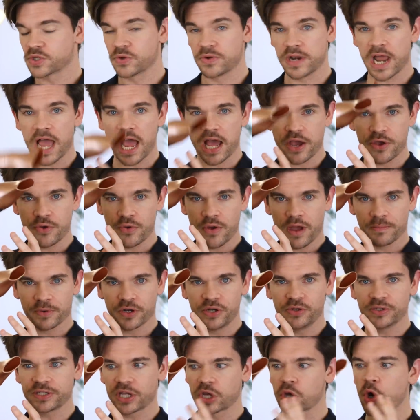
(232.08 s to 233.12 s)
So now I'm
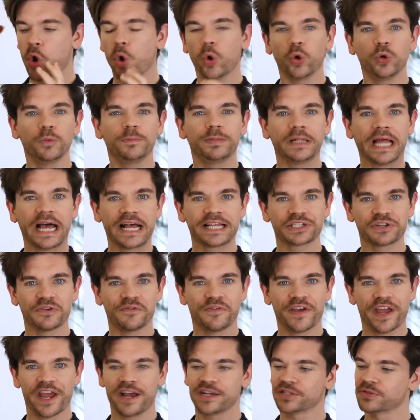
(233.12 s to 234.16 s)
gonna use a cold blast
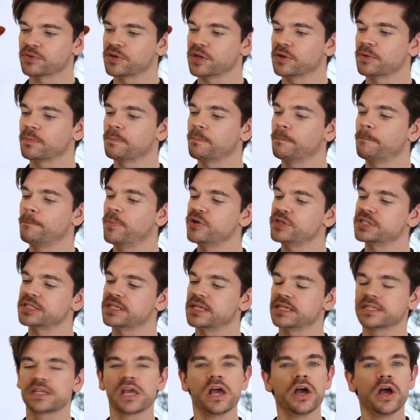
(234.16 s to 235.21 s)
of air. So I'm gonna push
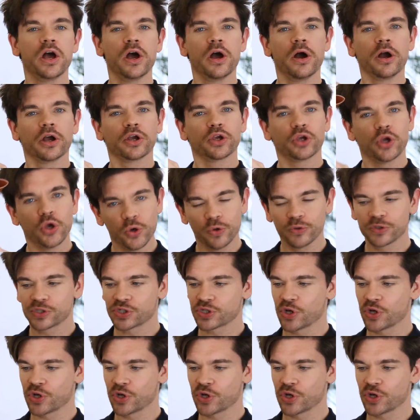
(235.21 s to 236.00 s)
this cool